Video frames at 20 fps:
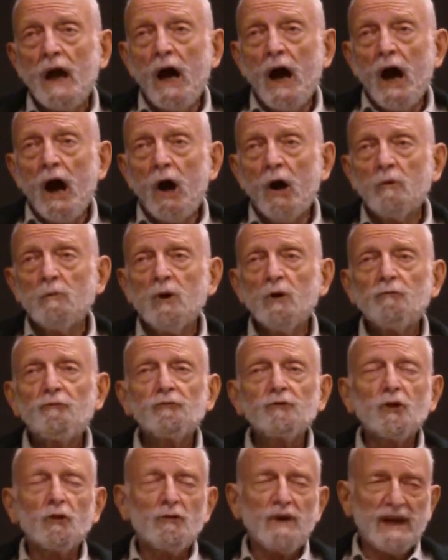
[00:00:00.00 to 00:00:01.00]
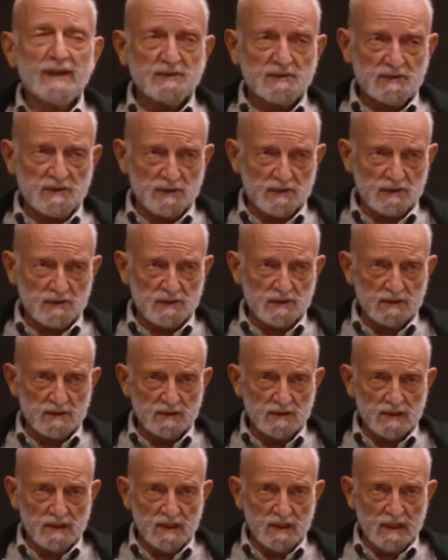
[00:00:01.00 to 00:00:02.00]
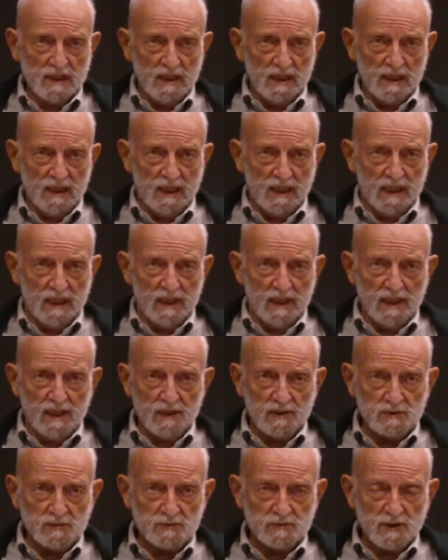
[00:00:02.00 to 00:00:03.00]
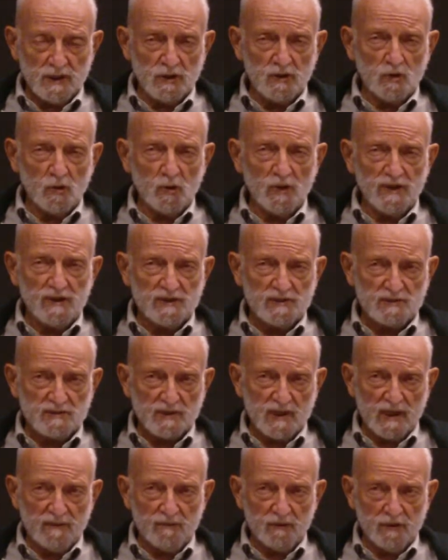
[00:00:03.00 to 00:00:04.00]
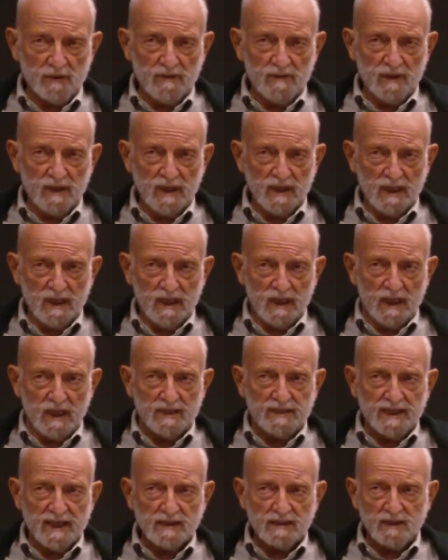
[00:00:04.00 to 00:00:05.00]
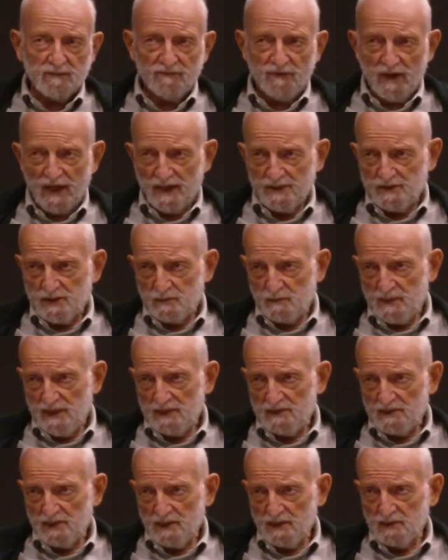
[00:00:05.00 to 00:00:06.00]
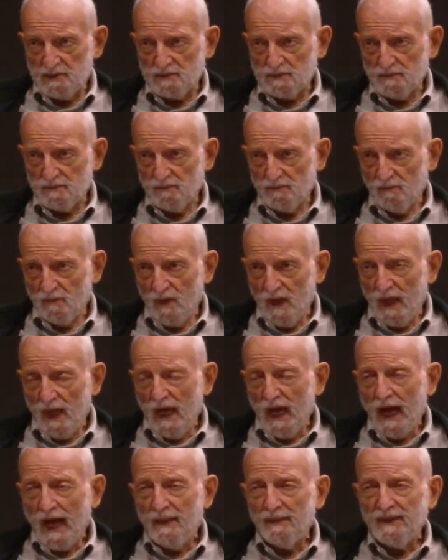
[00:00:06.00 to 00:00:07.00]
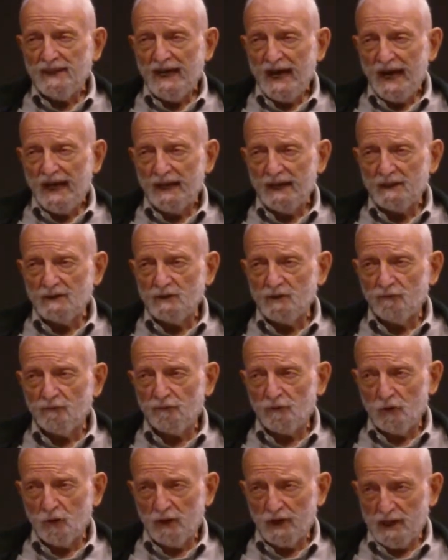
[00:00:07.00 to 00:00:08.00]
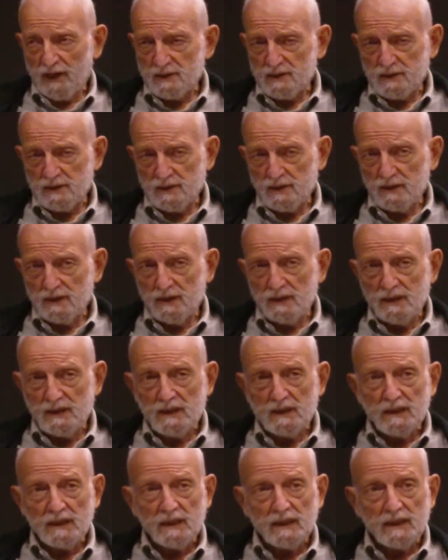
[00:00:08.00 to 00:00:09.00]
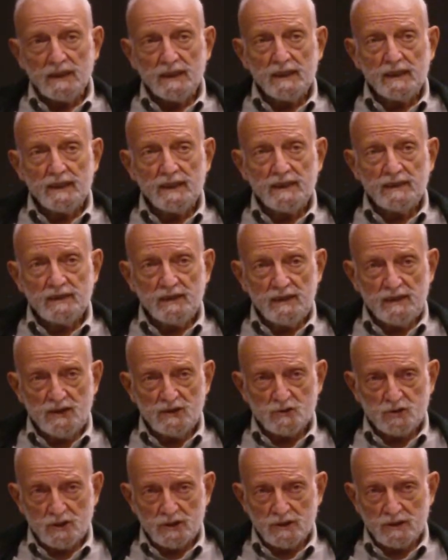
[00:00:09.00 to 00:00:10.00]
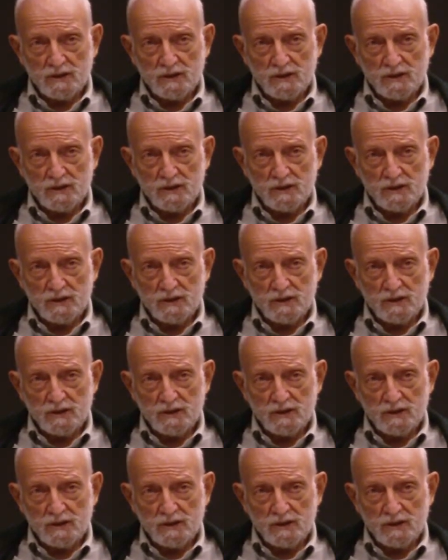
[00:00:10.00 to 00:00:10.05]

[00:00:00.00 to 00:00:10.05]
Homo florensis is a newly discovered identified species on the island of Flores in Indonesia.